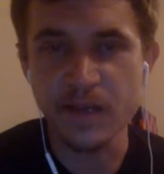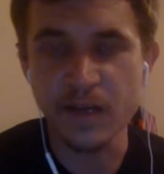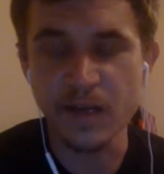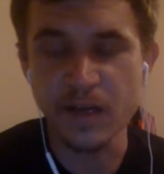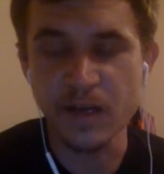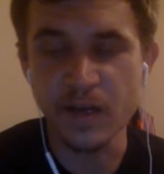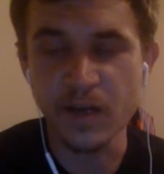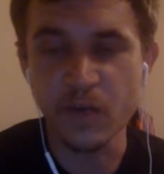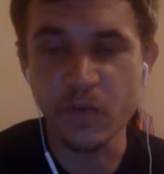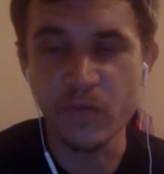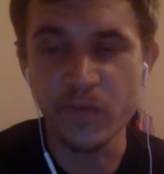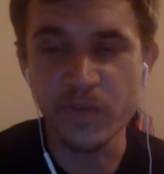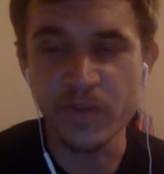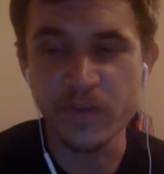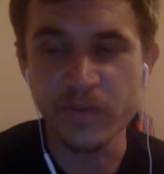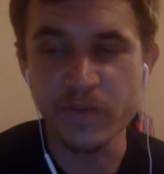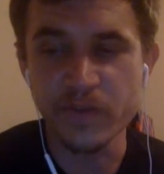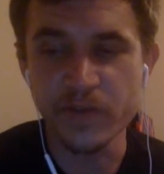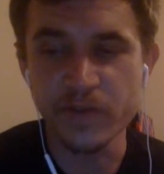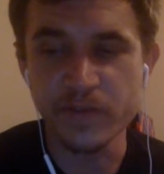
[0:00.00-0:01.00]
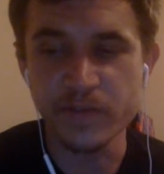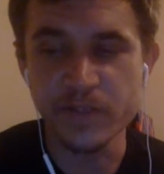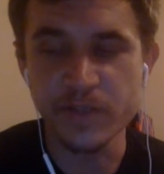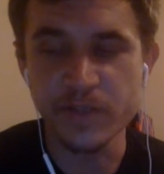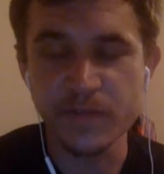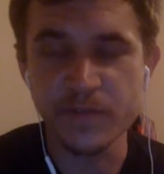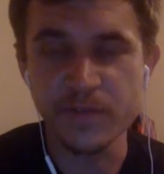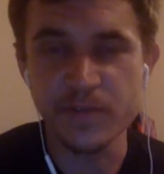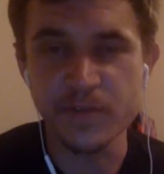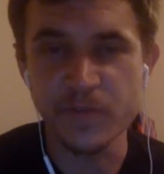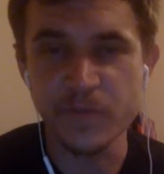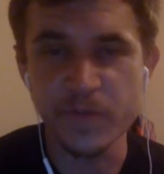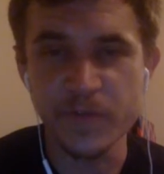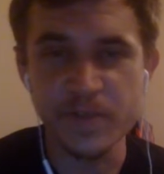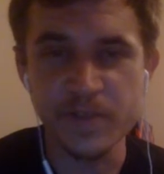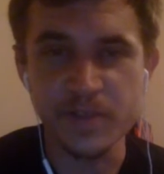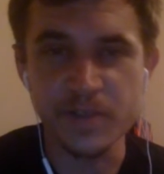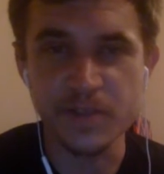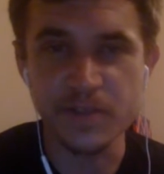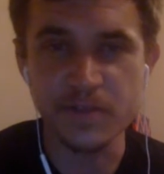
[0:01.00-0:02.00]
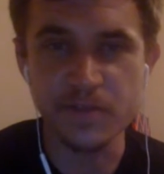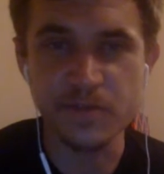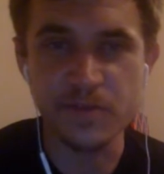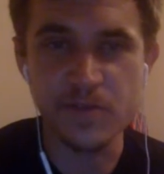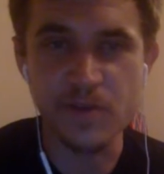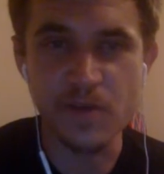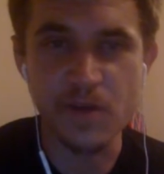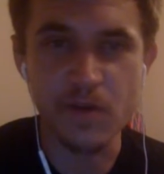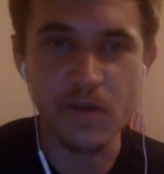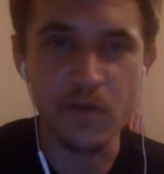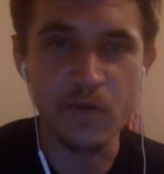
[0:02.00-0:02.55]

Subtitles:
Hopefully this video has you some reason to do so.